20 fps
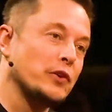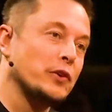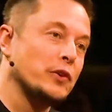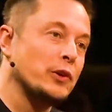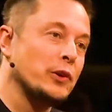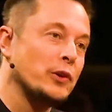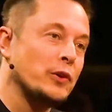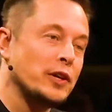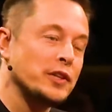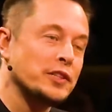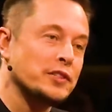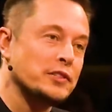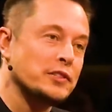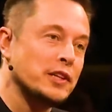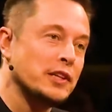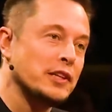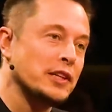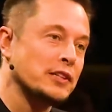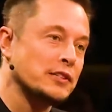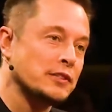They
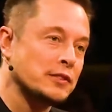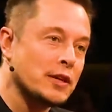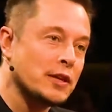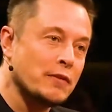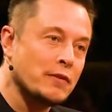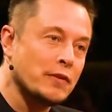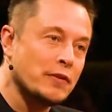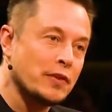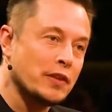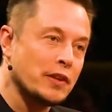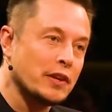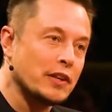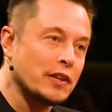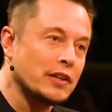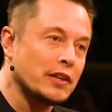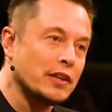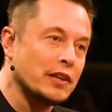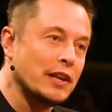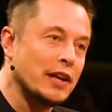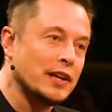noticed that they don't appear to be
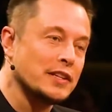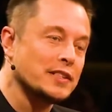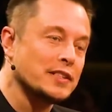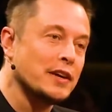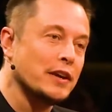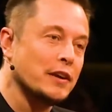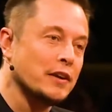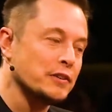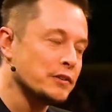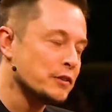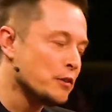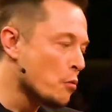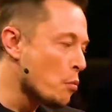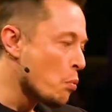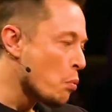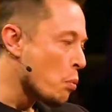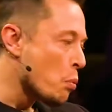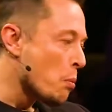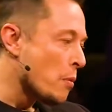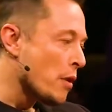excessively
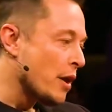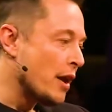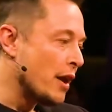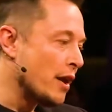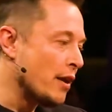enthusiastic